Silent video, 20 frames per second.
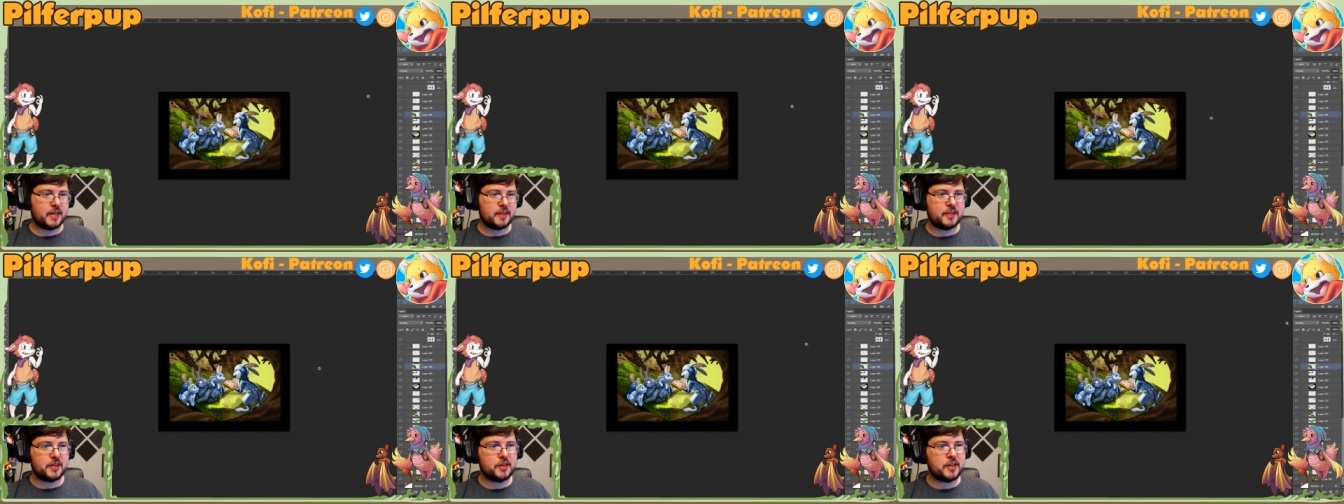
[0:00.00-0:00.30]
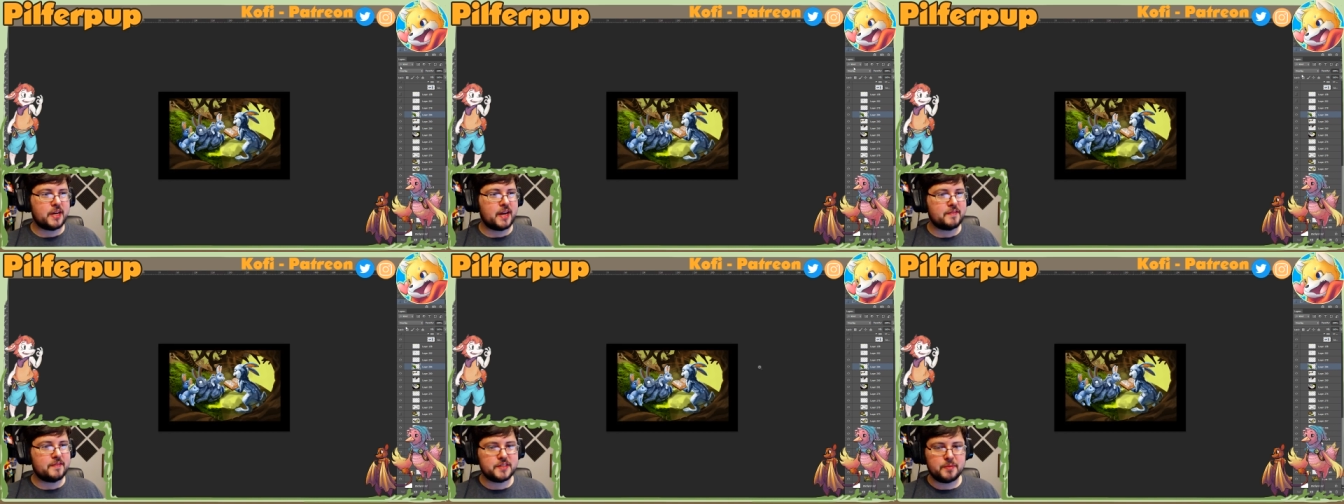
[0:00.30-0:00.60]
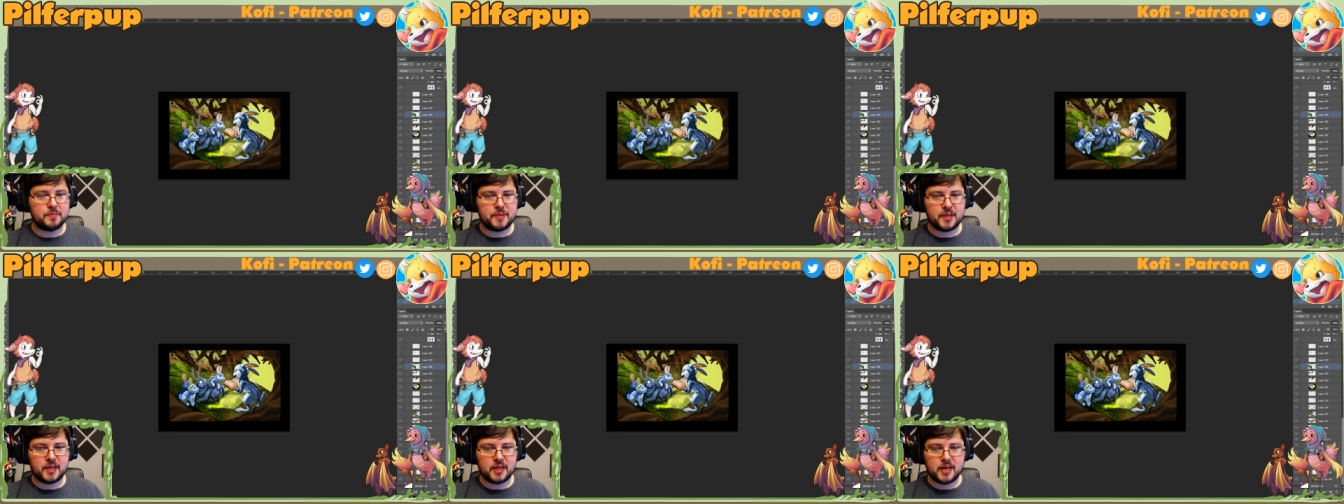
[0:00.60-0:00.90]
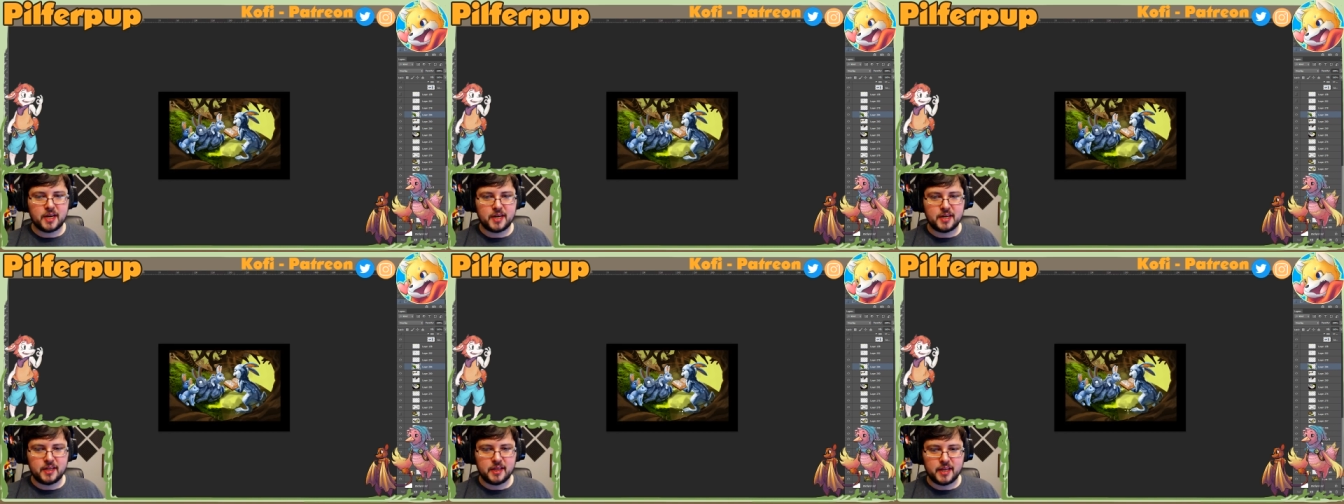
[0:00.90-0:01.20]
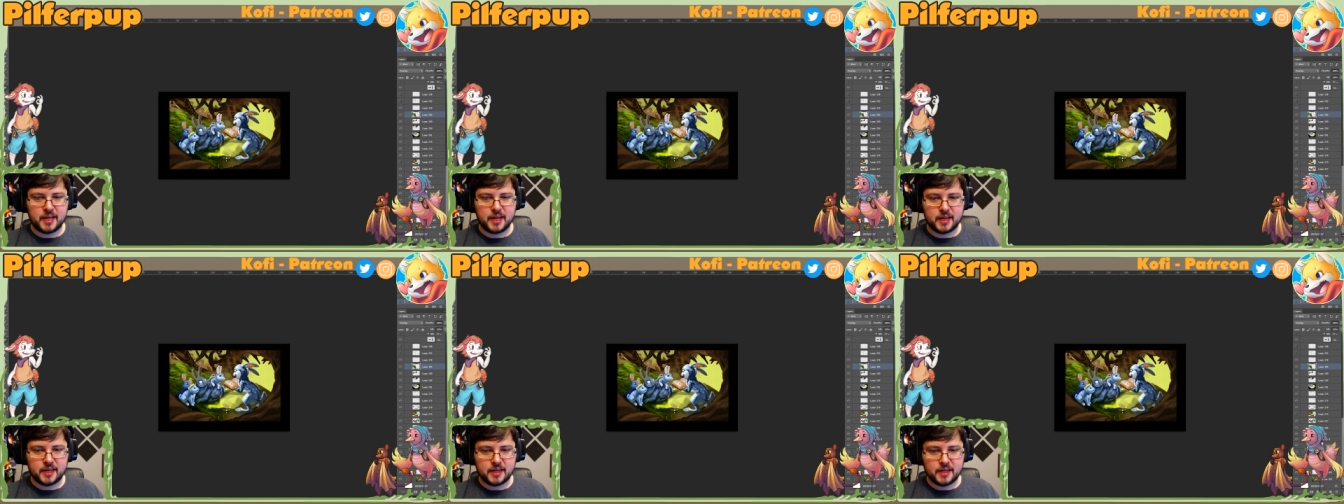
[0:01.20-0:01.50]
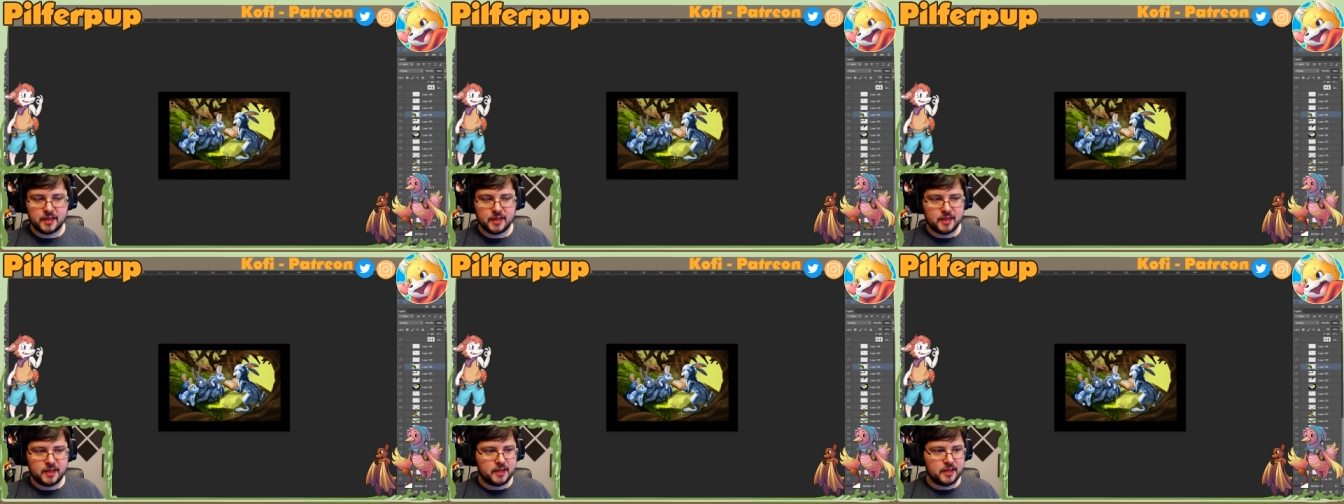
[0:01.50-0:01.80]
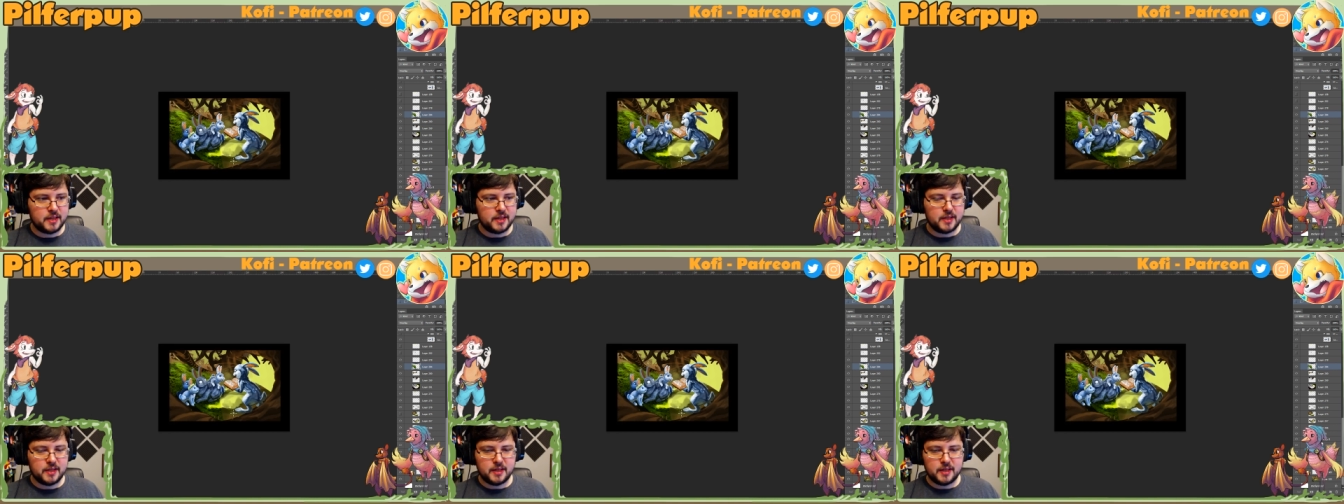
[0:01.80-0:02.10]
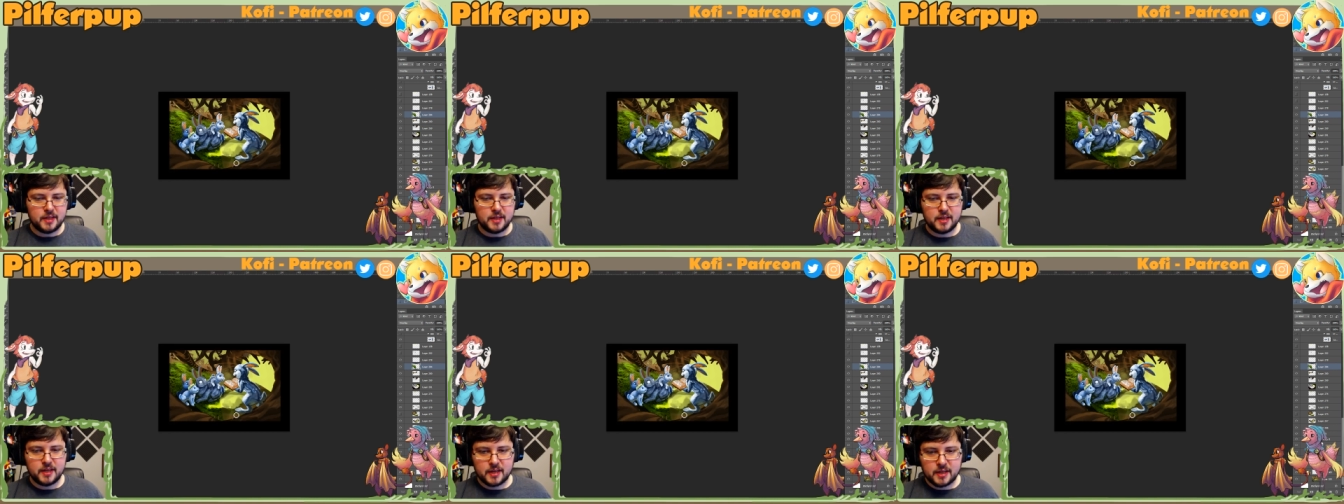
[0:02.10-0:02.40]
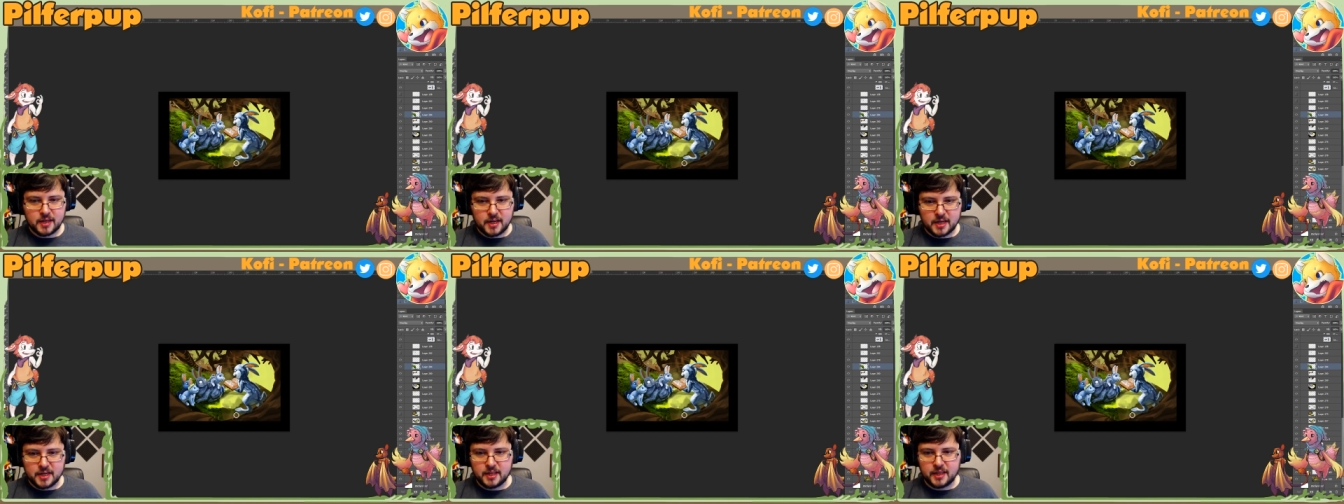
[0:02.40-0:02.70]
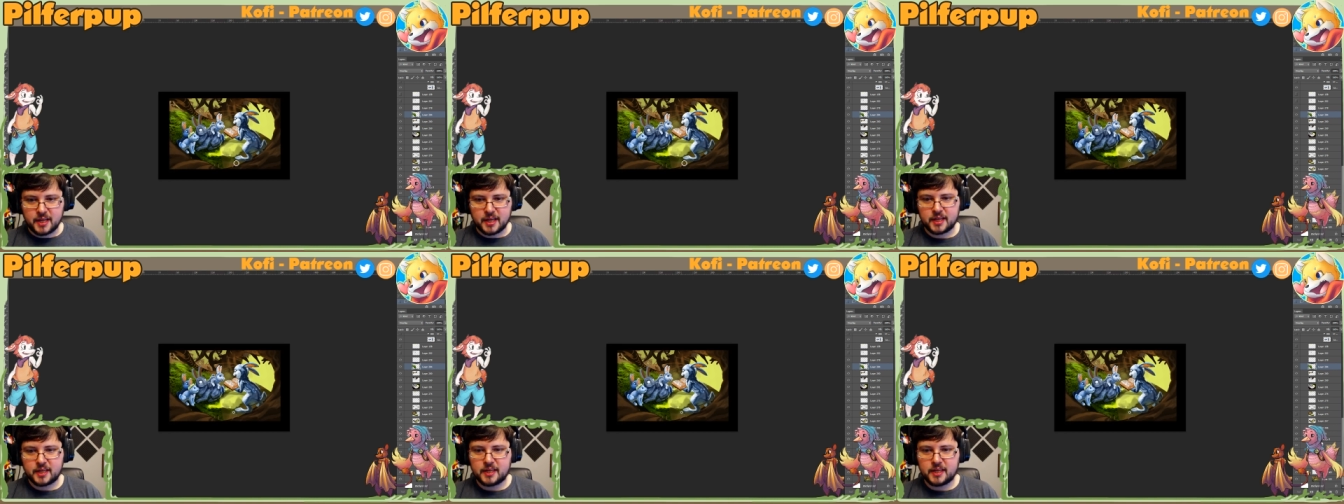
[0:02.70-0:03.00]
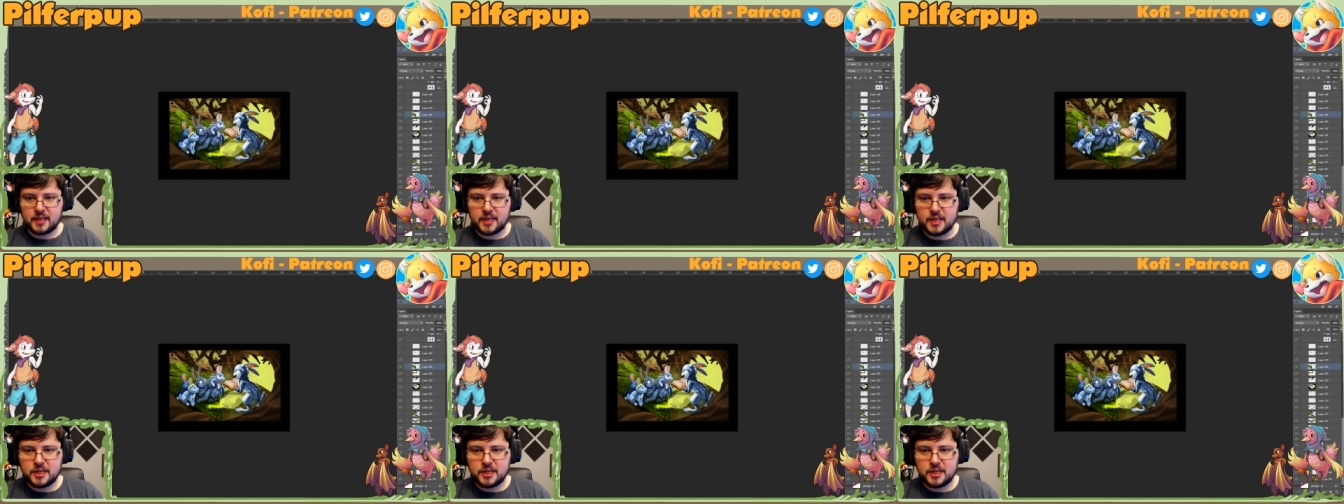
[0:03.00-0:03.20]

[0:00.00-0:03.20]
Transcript: and then you have something kind of like